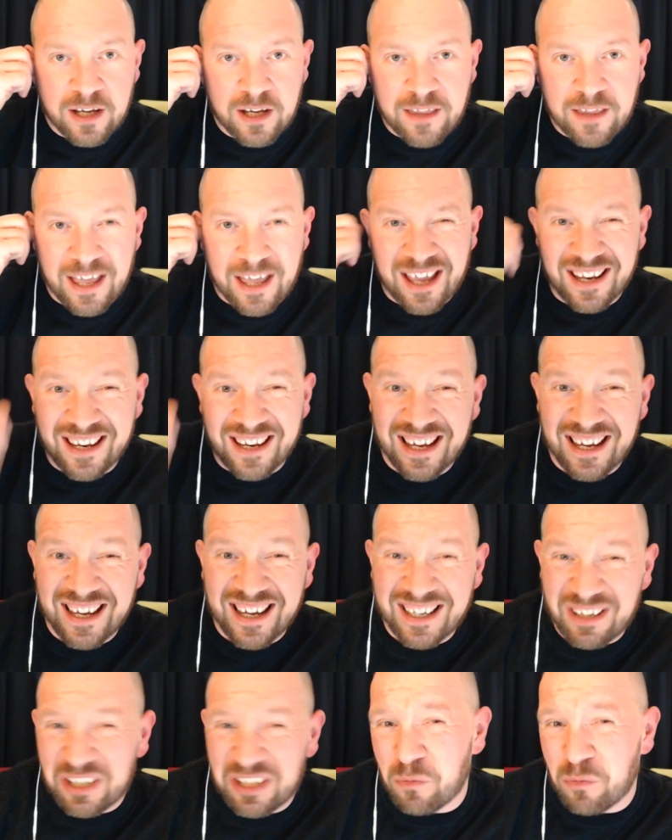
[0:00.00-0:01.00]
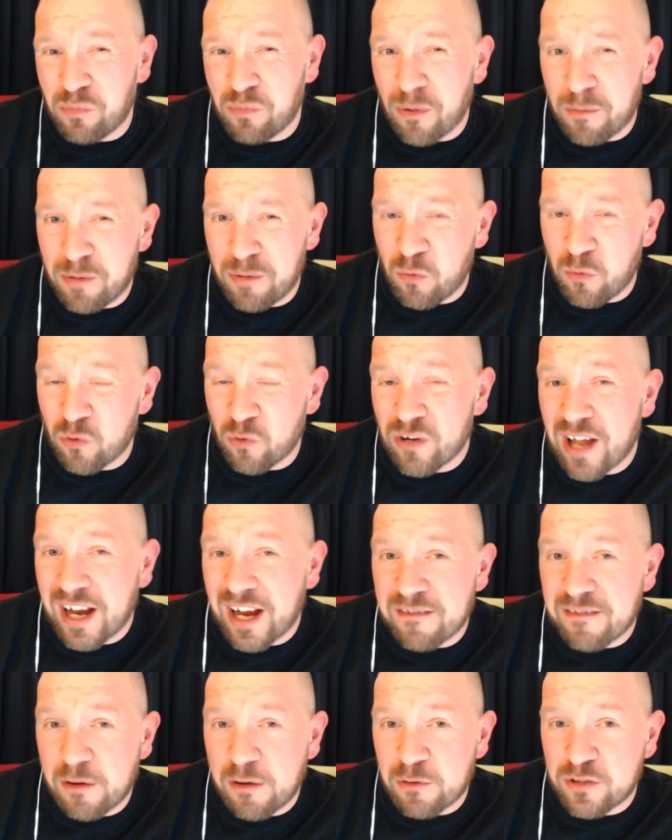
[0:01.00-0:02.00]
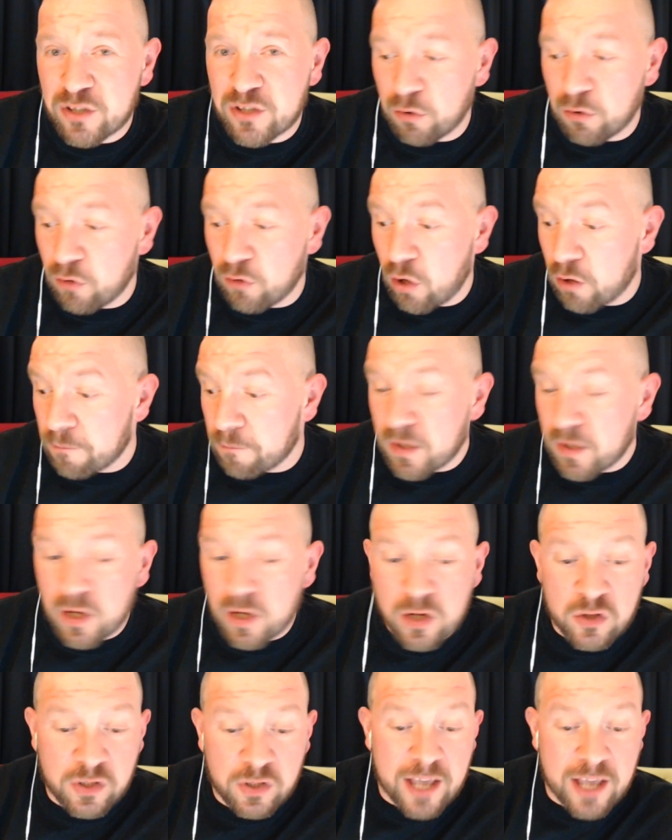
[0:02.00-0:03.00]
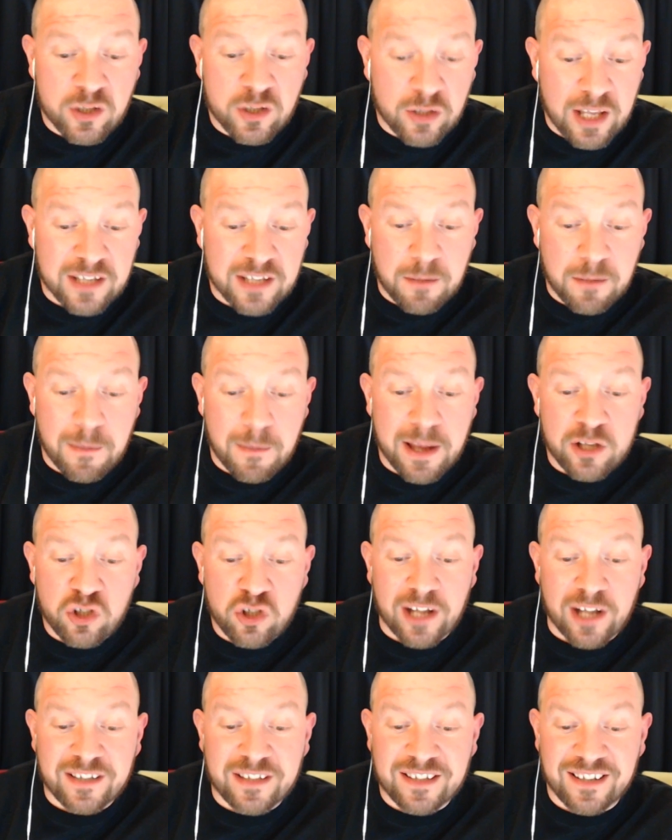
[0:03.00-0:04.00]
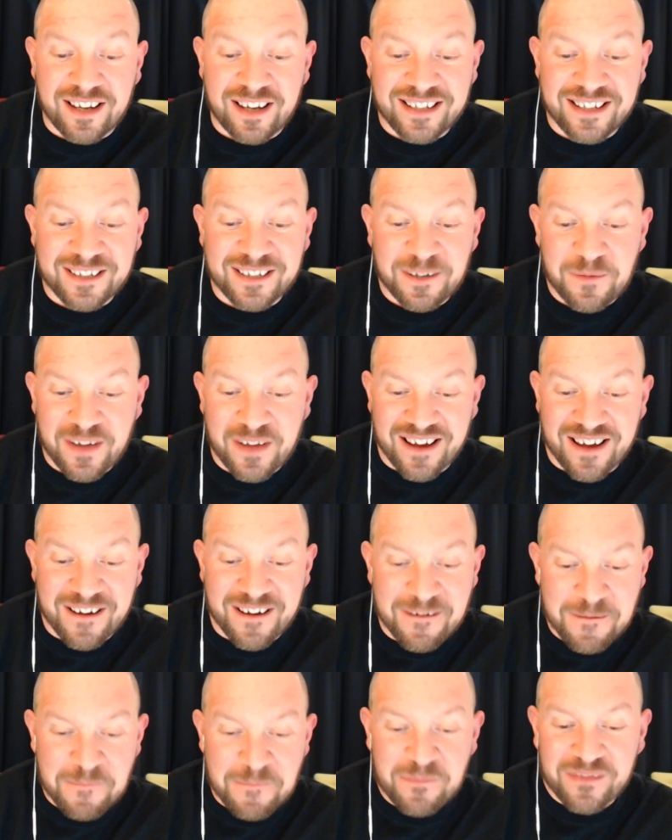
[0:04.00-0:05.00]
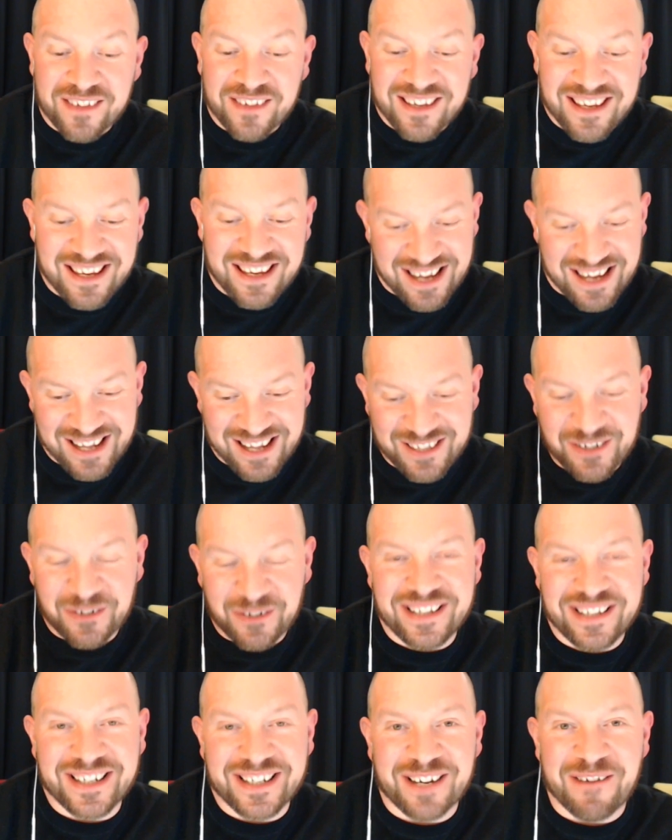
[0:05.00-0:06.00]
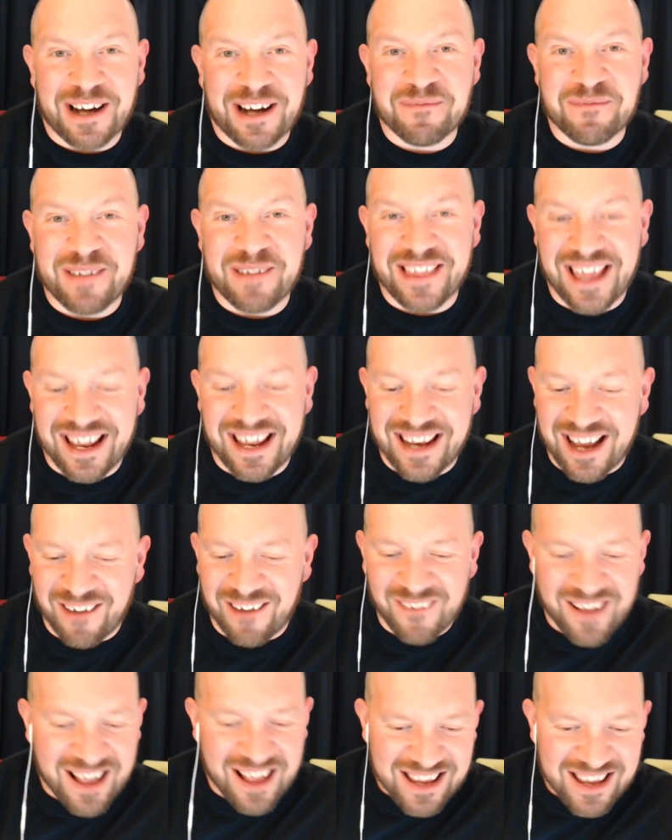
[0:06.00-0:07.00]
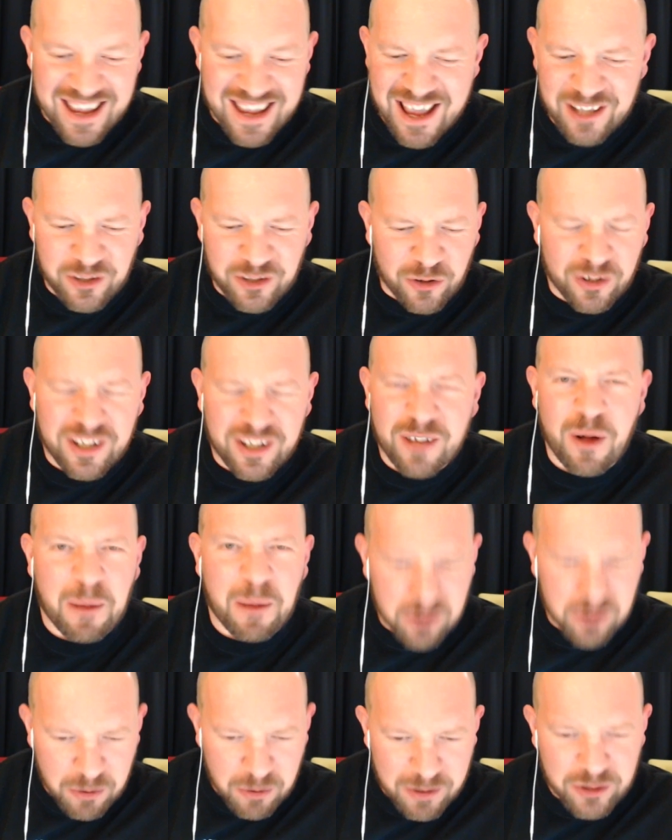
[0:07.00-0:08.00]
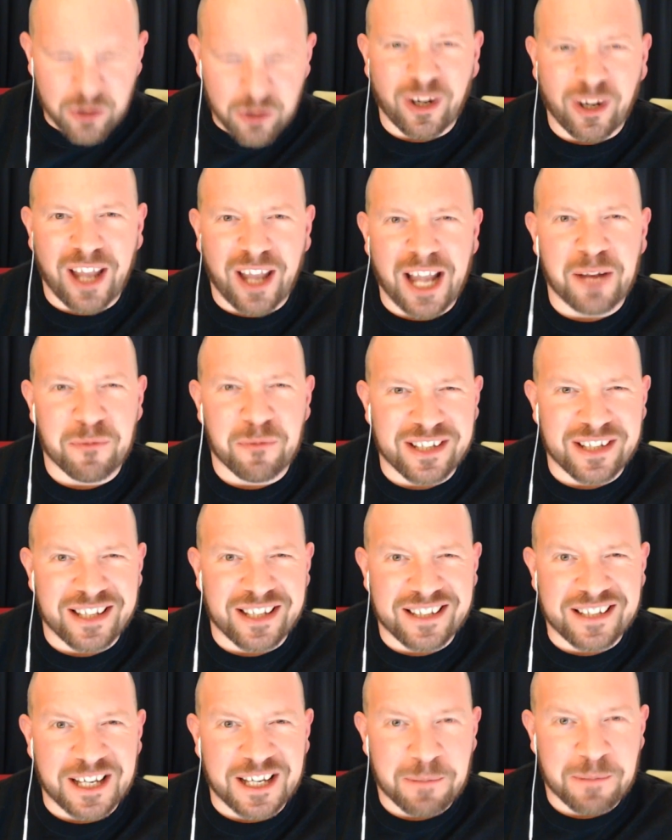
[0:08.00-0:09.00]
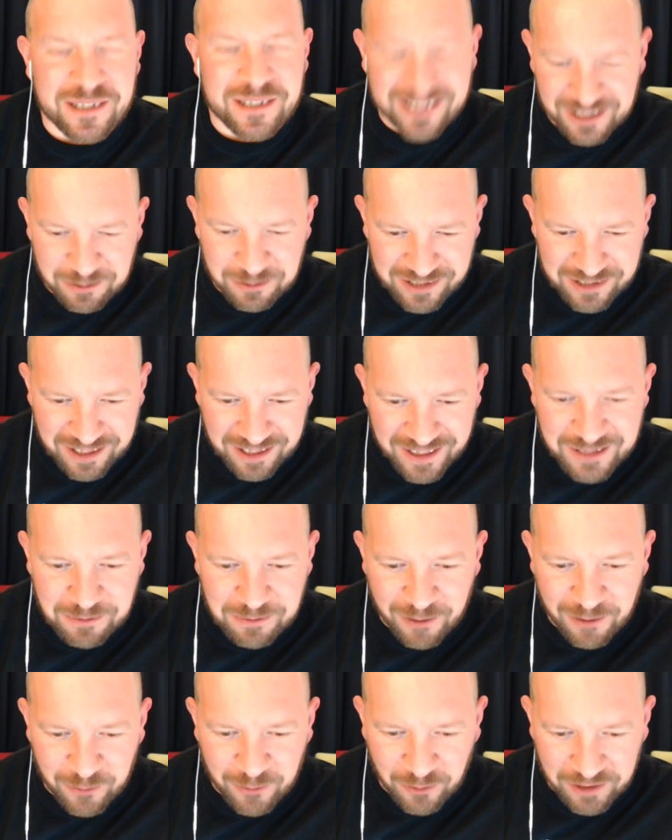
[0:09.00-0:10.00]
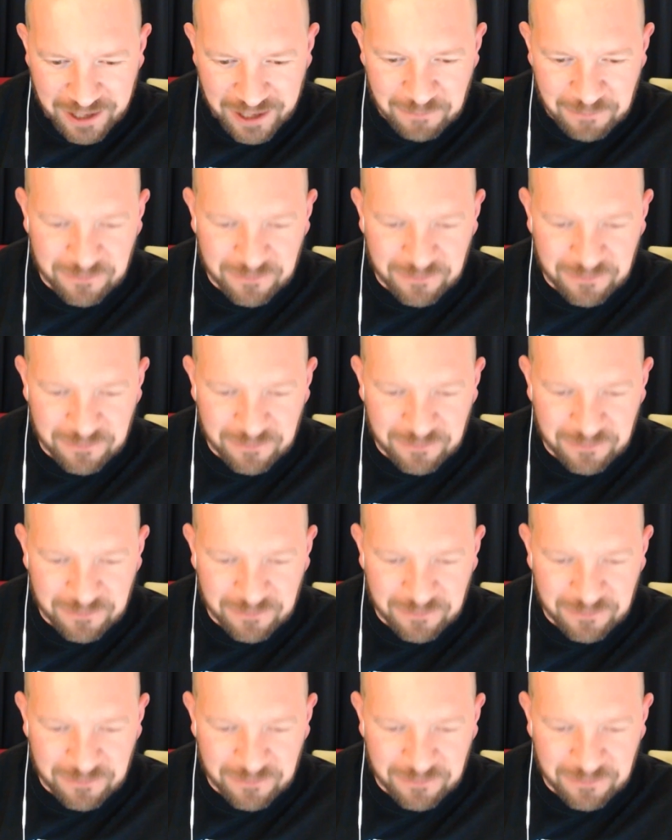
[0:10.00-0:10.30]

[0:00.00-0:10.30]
then you probably won't hang around too long. So yeah, so that's the main chat tonight. Yeah, Tony's correcting me there now. Yeah, John, I'm sure John Lydon was in the Sex Pistols, wasn't he? That's where I've got the name